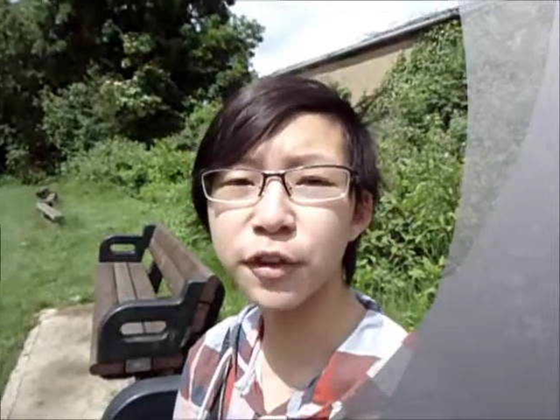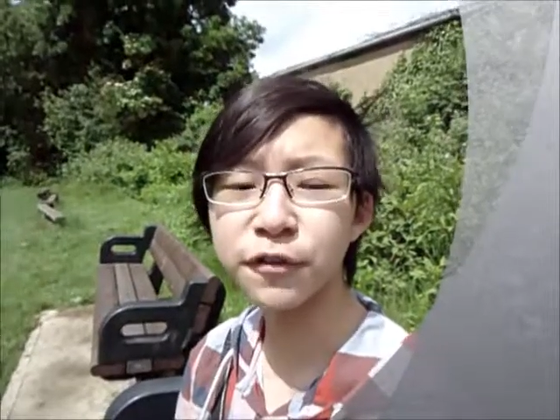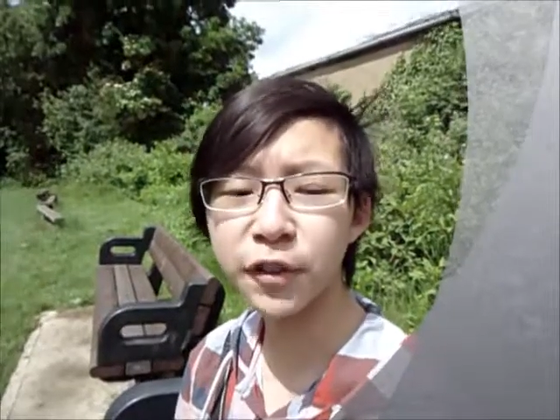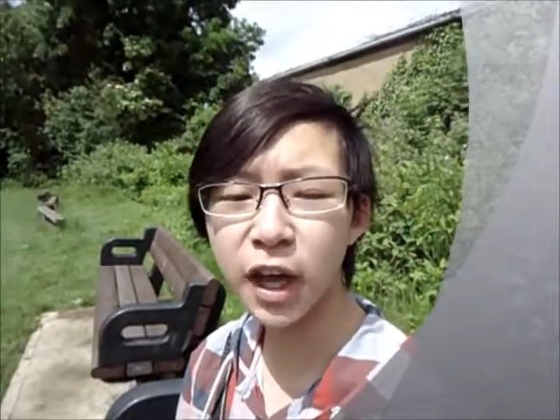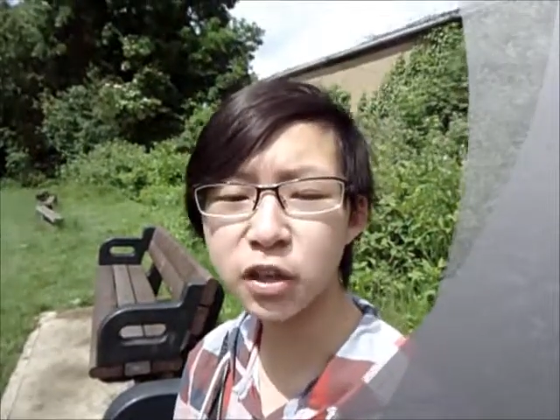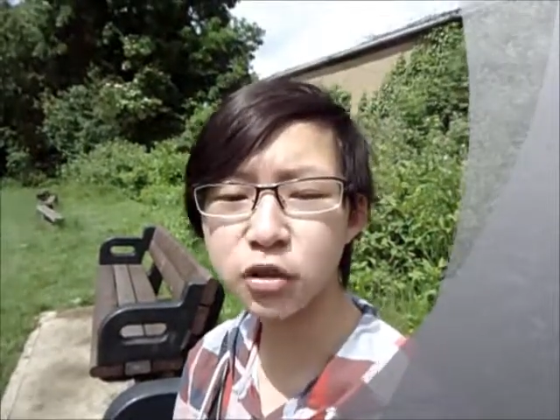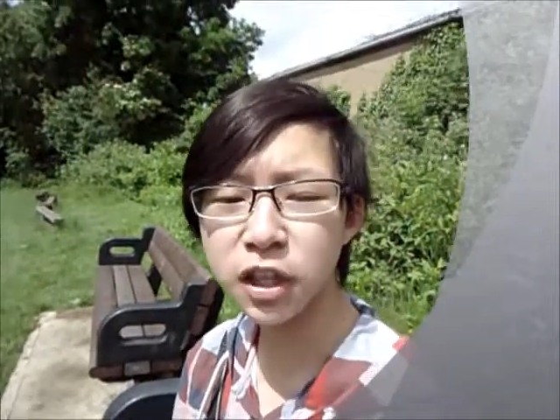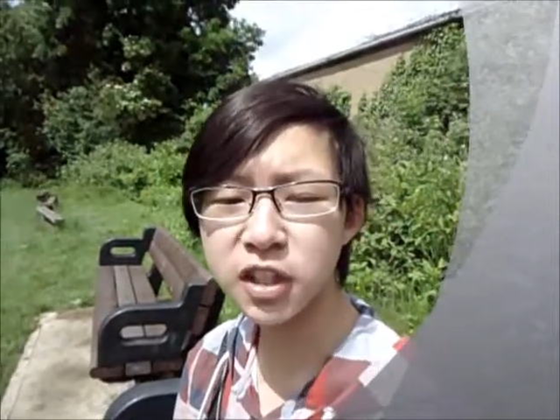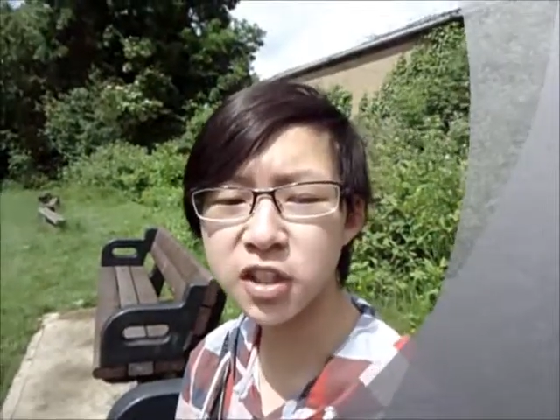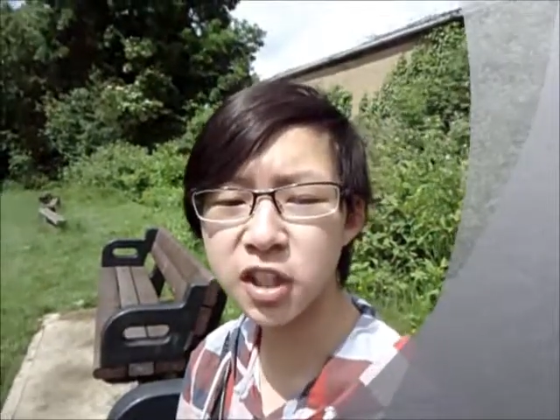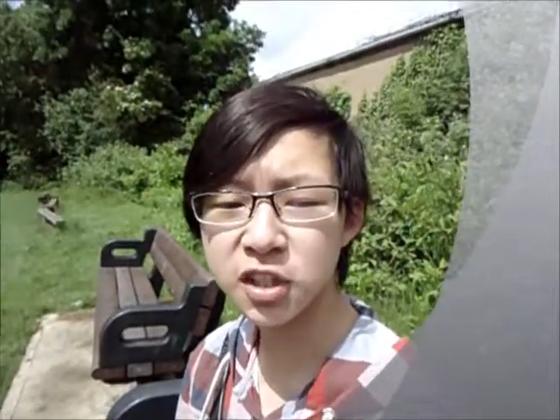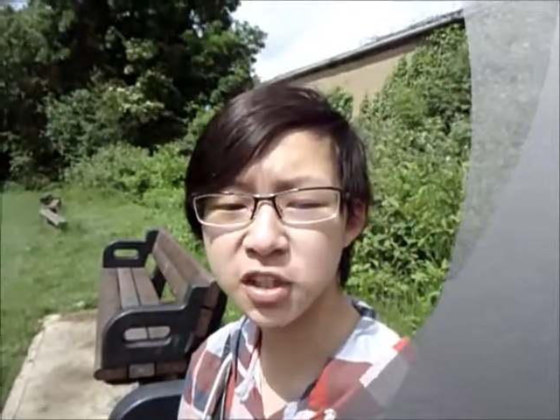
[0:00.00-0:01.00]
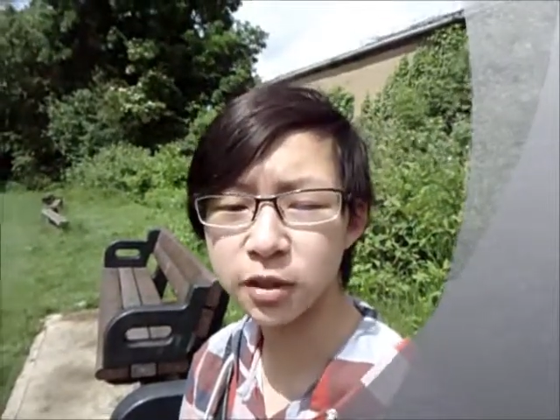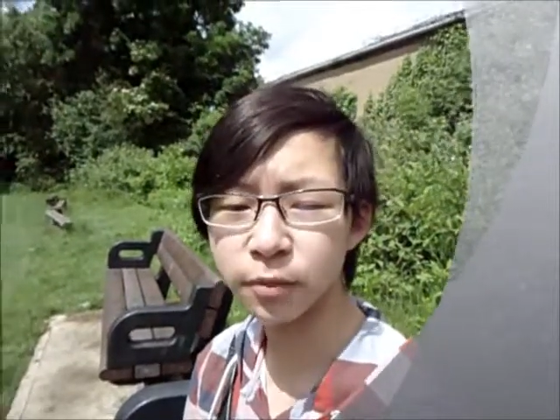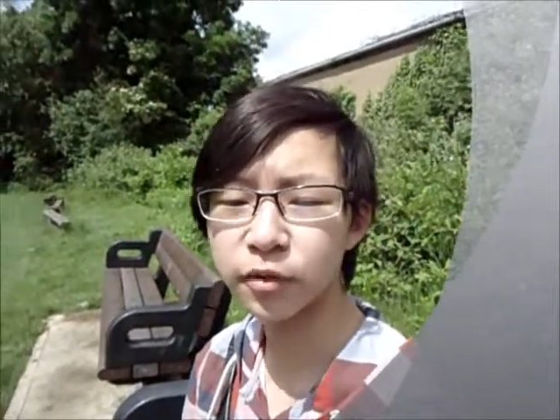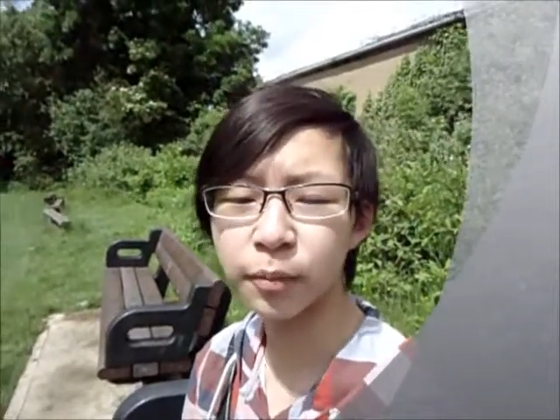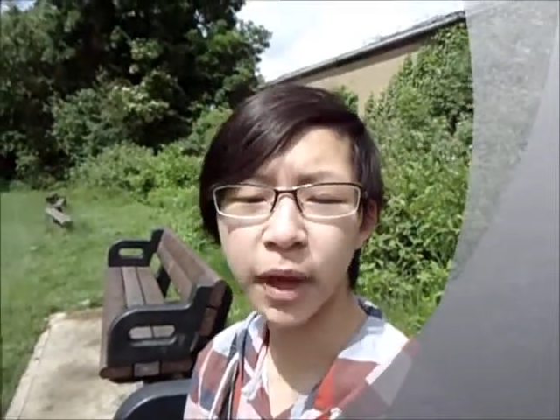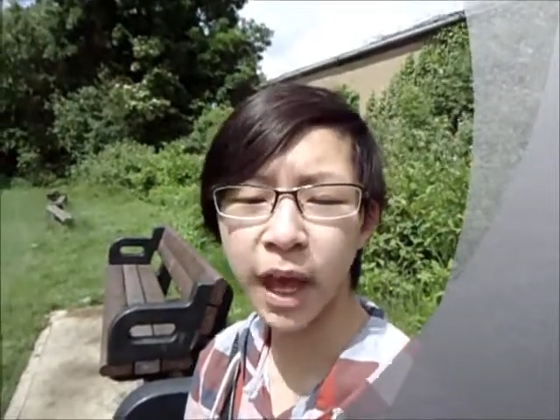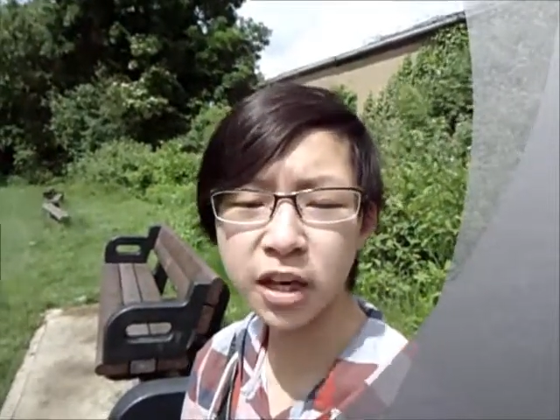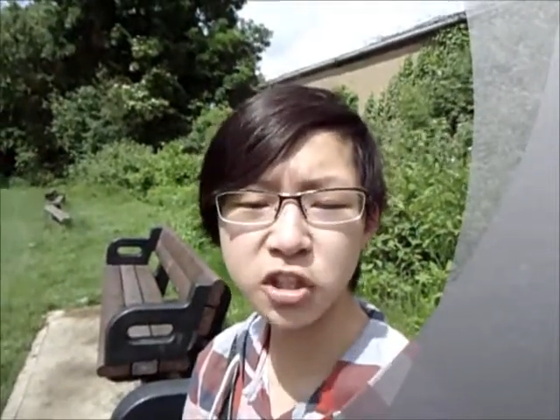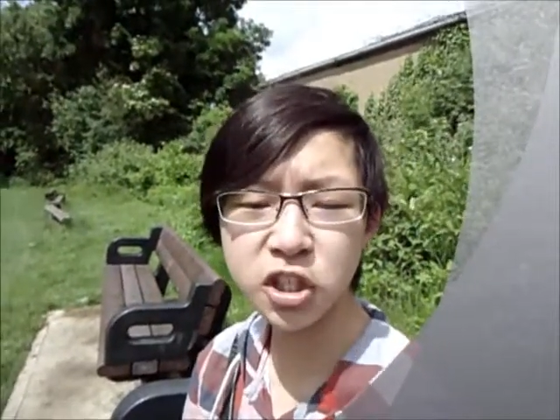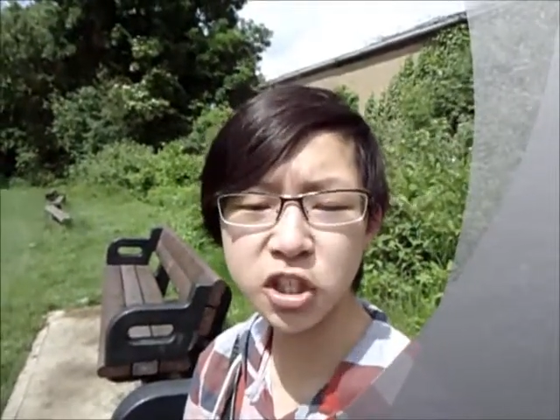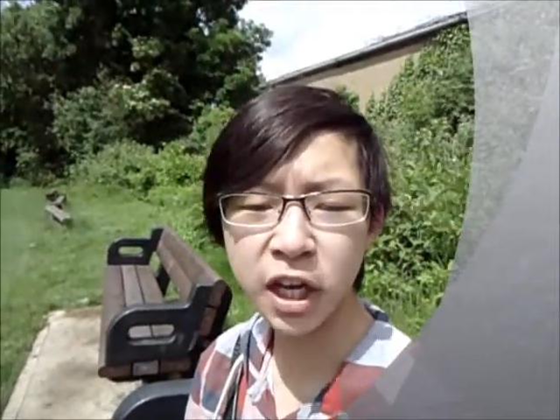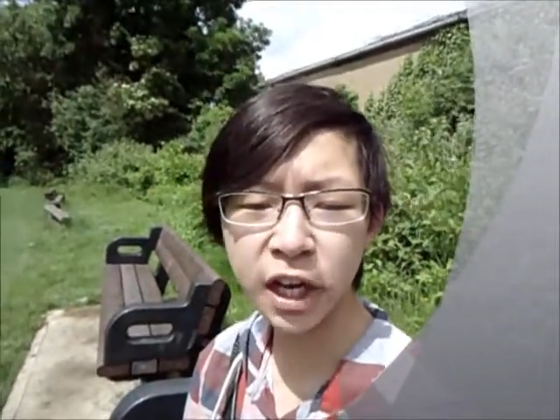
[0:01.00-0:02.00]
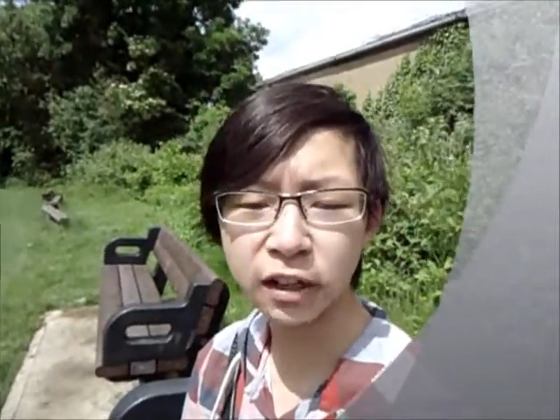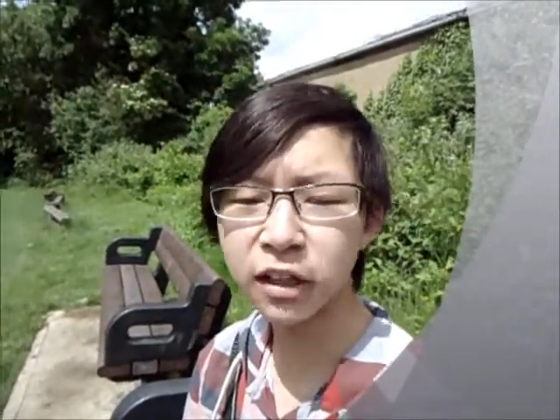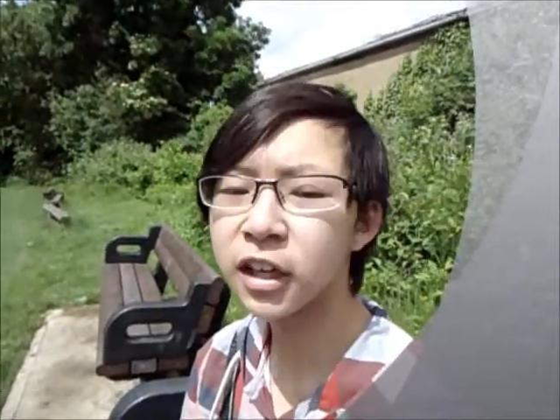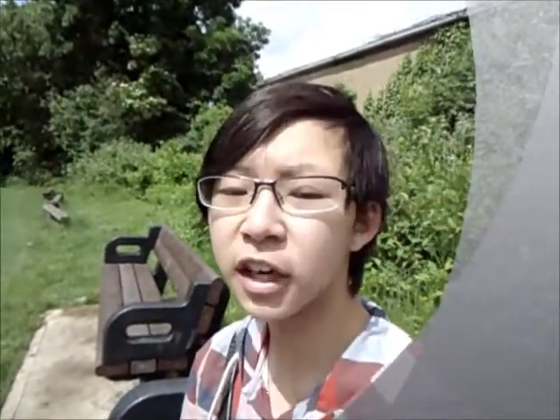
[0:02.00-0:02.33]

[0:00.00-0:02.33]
fair trade system from head to tail